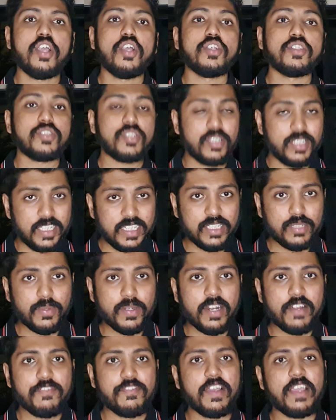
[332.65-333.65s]
So these
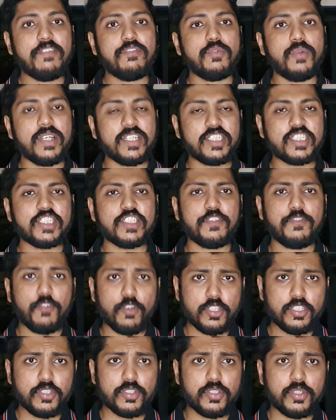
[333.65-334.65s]
were our 5 questions
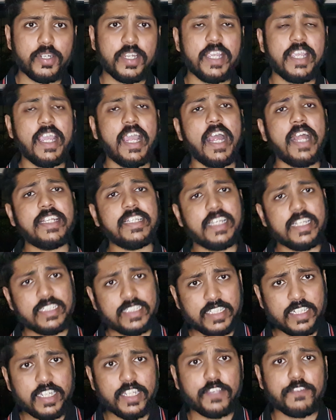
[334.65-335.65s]
for you today and
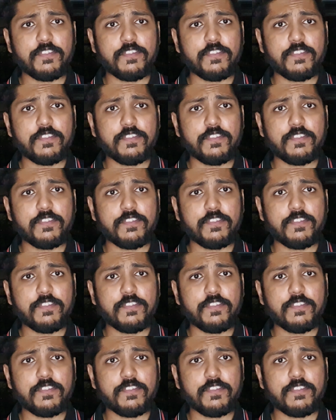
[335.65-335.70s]
yesterday's